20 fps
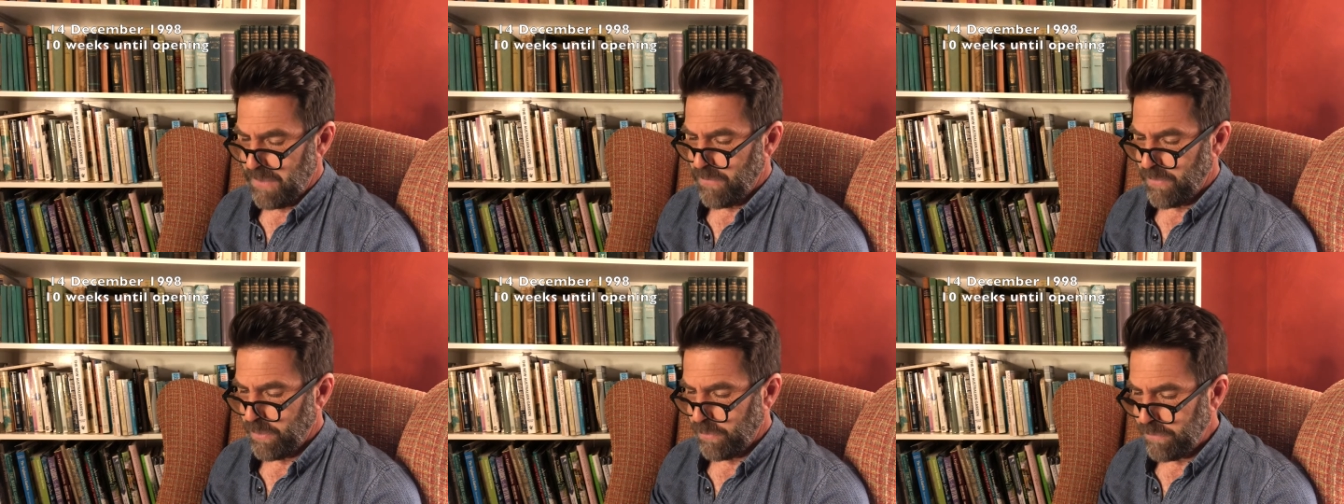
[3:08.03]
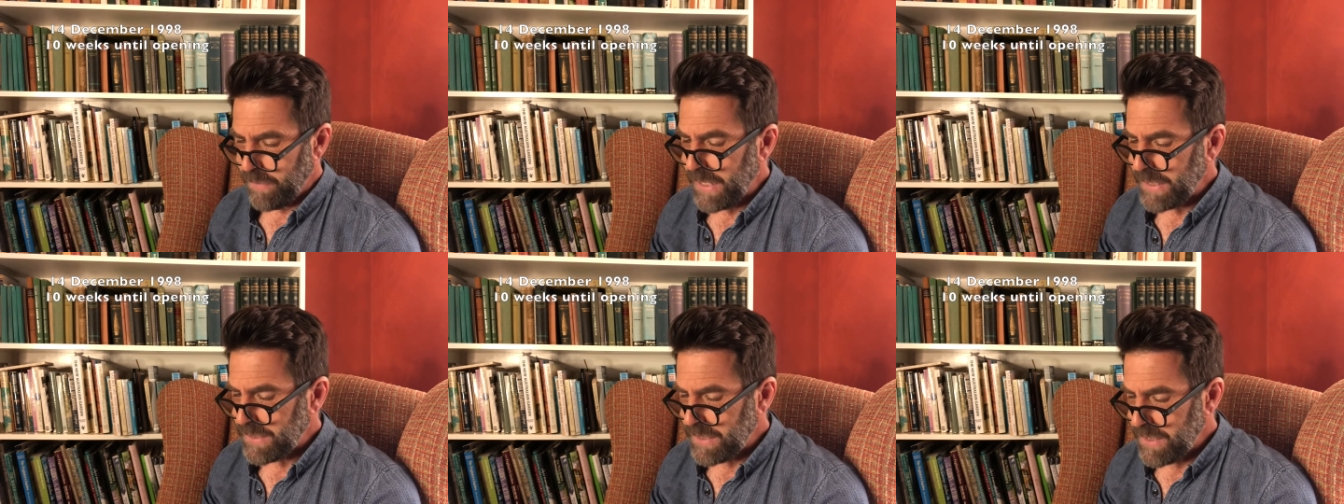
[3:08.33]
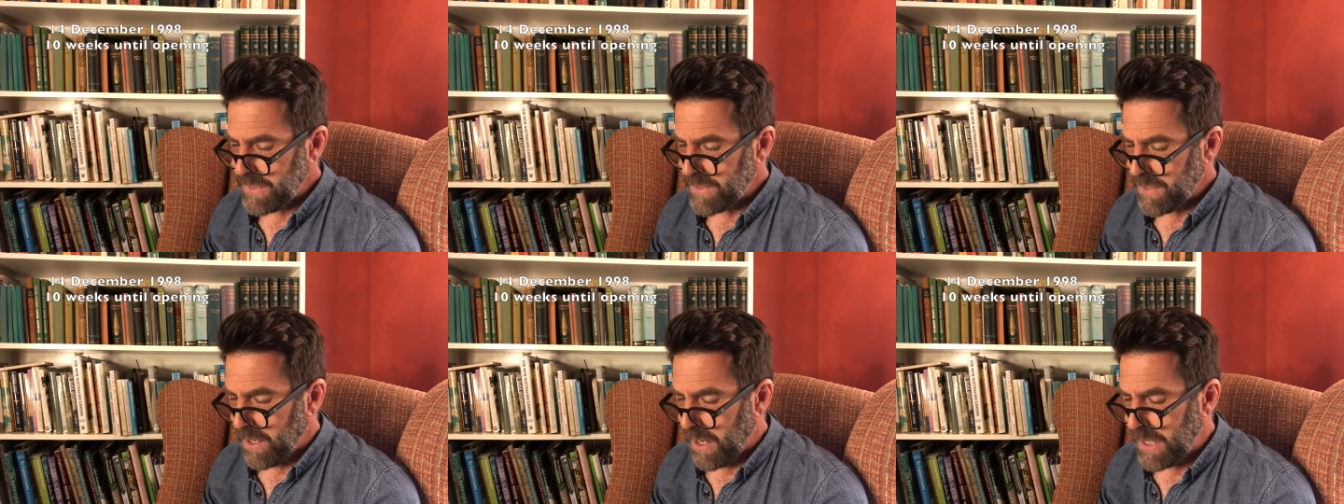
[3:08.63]
The fact
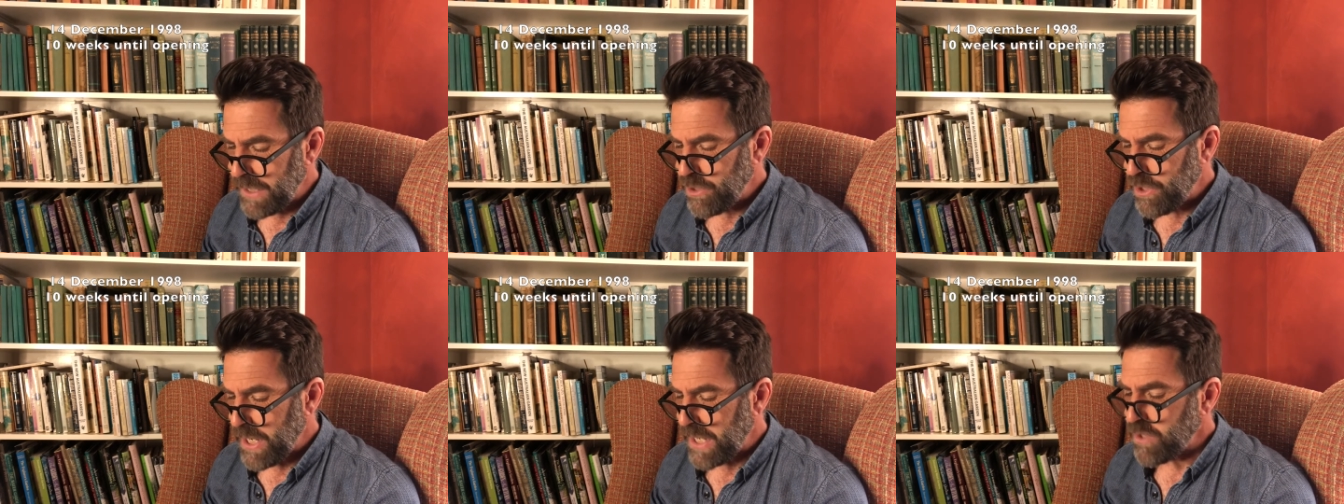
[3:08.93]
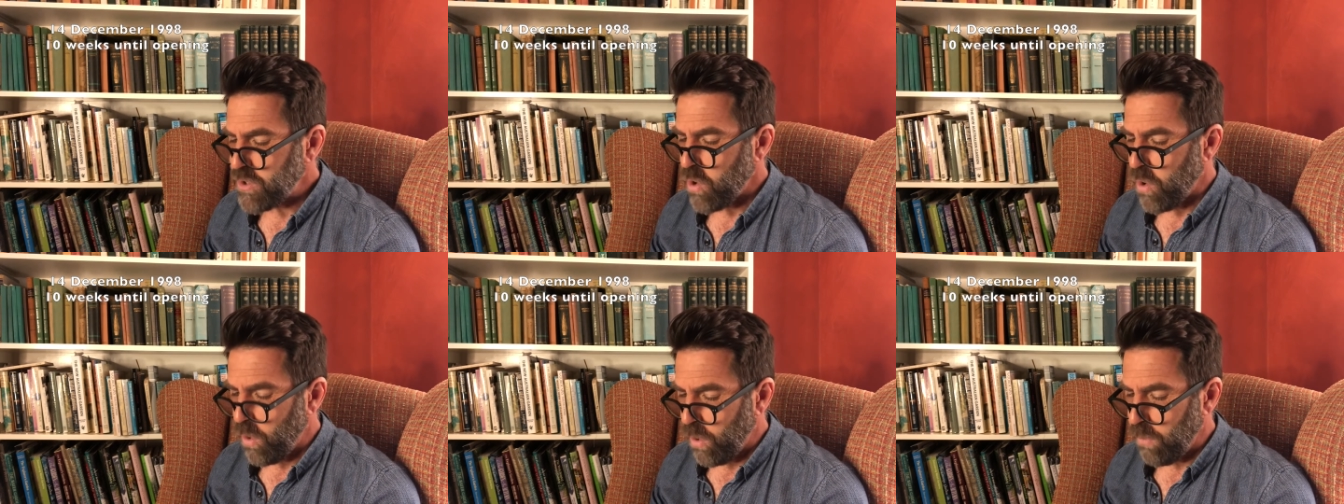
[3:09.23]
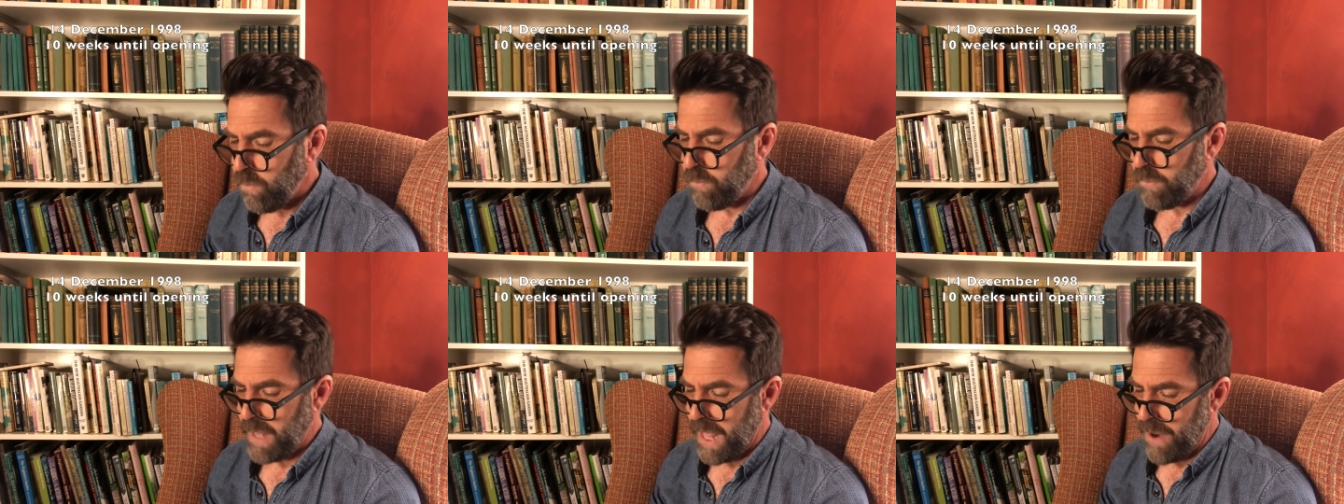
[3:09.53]
is, I judge all
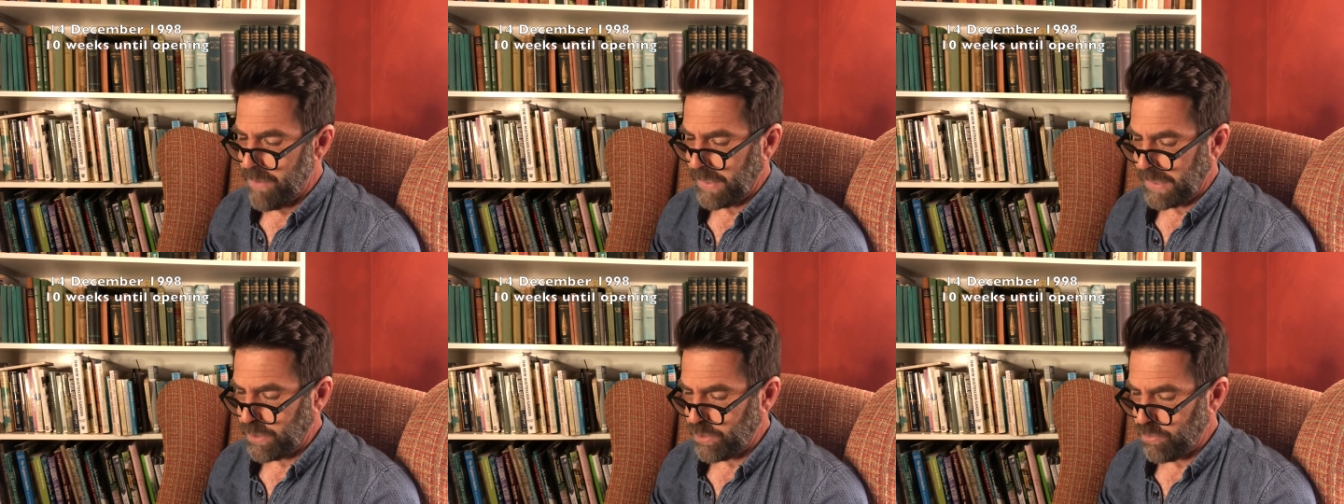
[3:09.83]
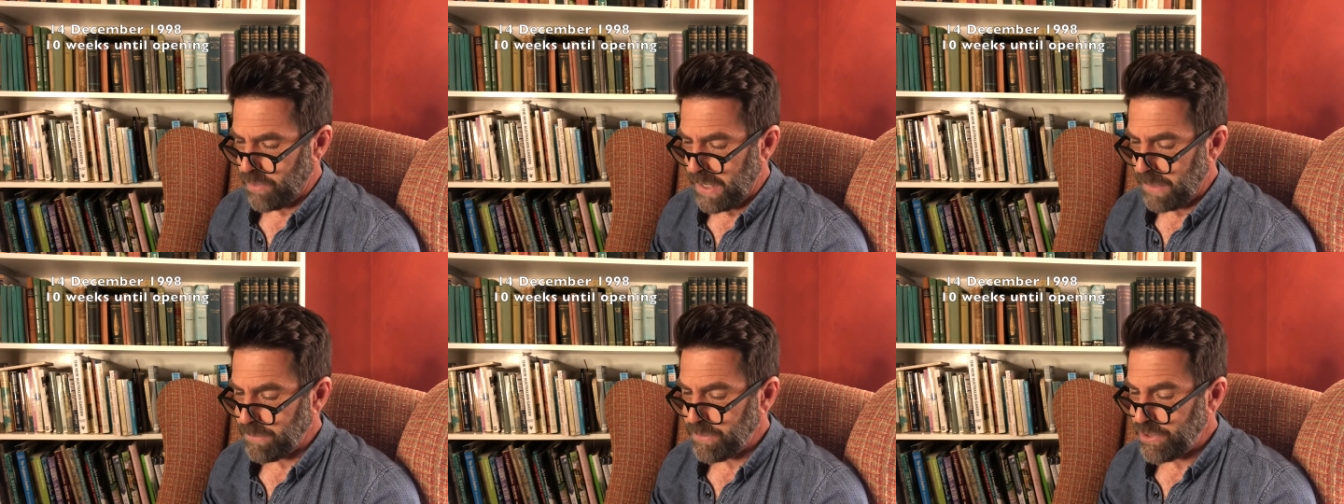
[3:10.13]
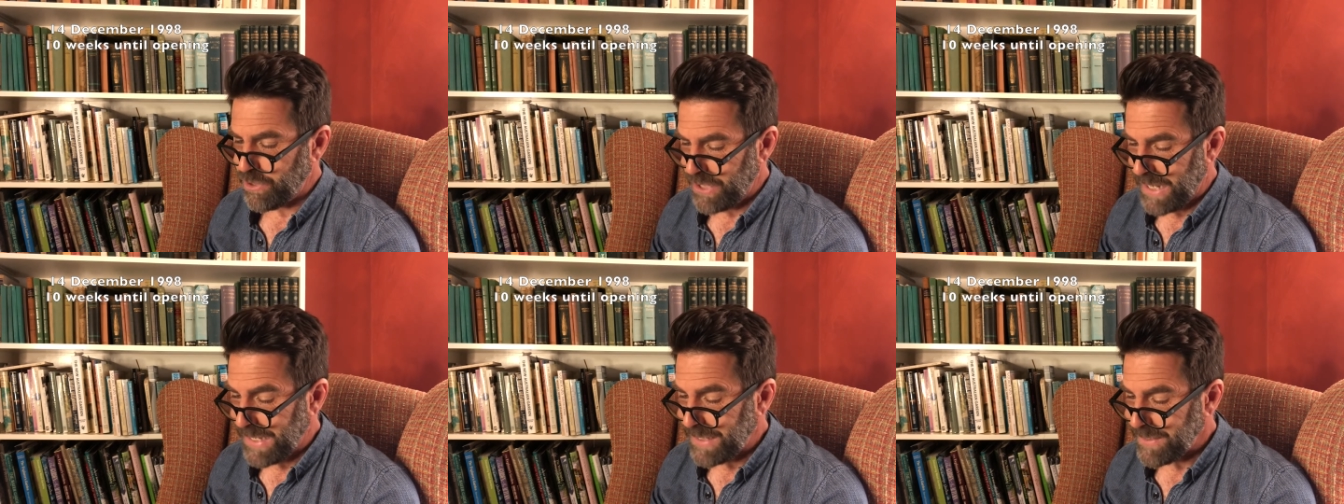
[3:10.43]
flowering shrubs
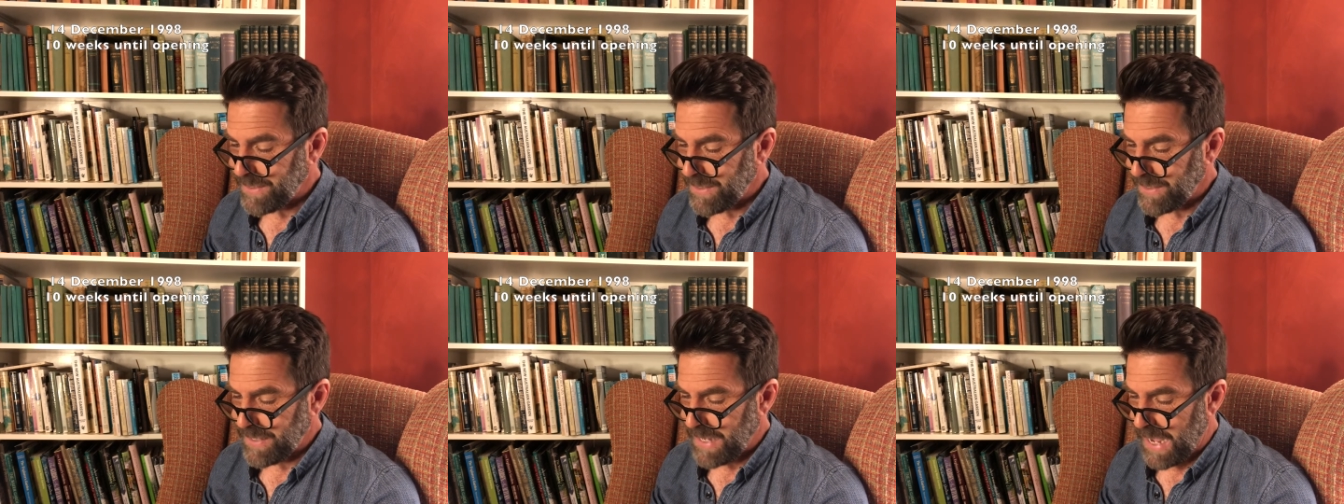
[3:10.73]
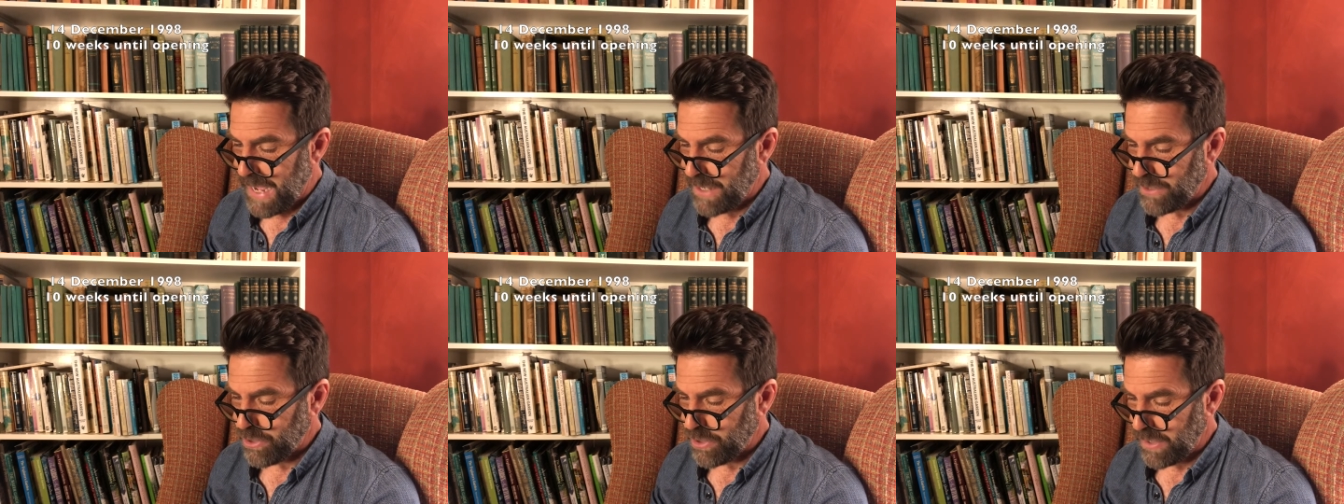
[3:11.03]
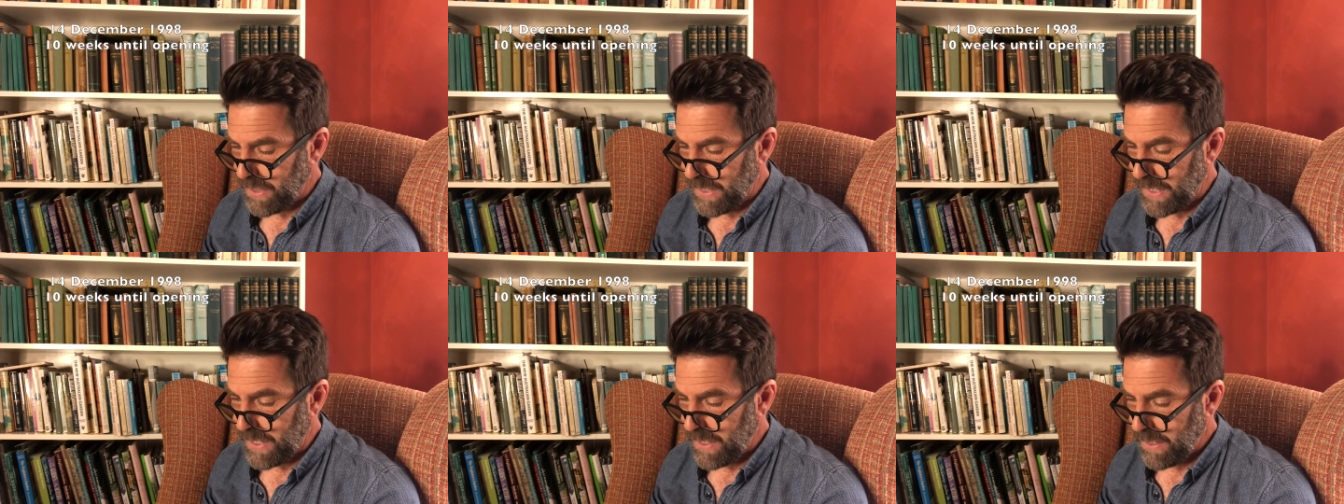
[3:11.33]
just as
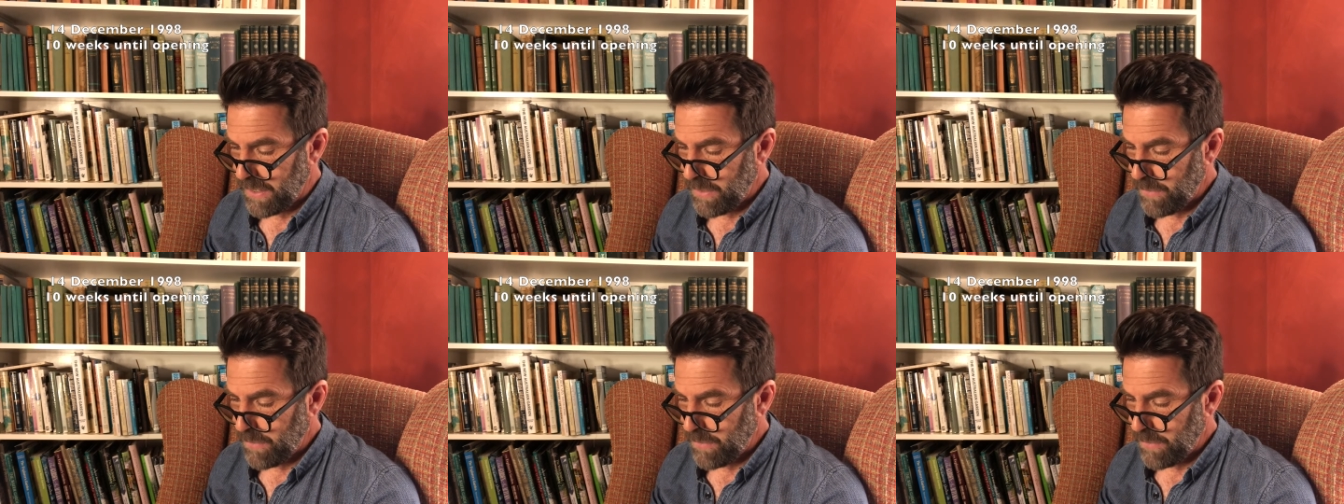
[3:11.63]
harshly.